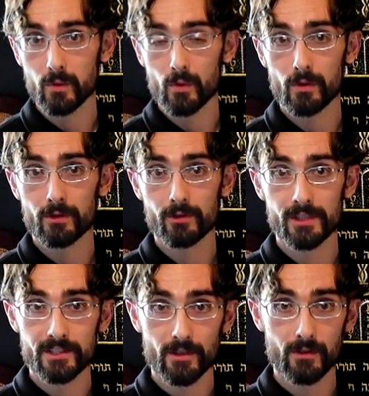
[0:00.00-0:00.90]
Lord or
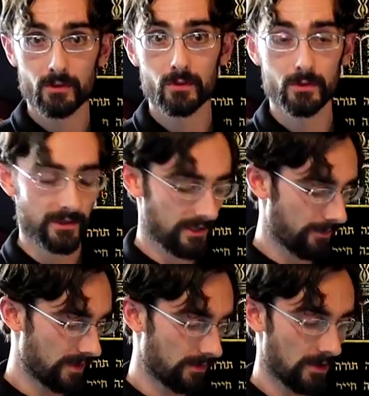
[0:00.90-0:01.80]
Eternal or
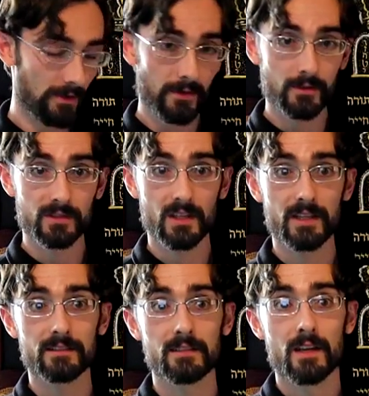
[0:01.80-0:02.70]
something along those lines.